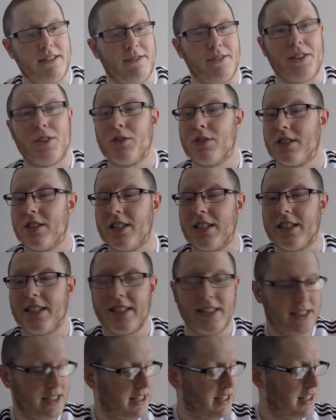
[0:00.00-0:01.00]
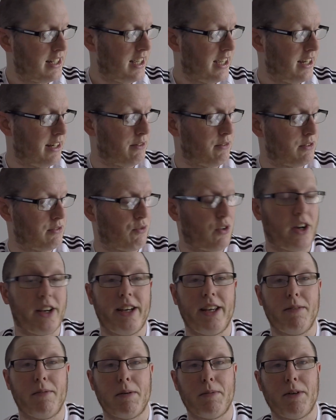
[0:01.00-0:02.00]
which was nice. And it was right
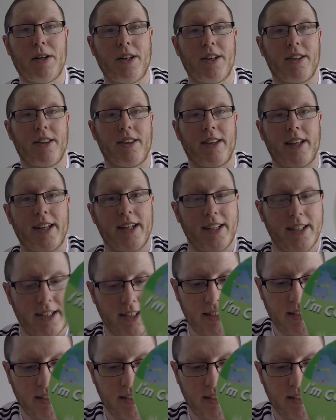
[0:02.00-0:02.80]
near my birthday.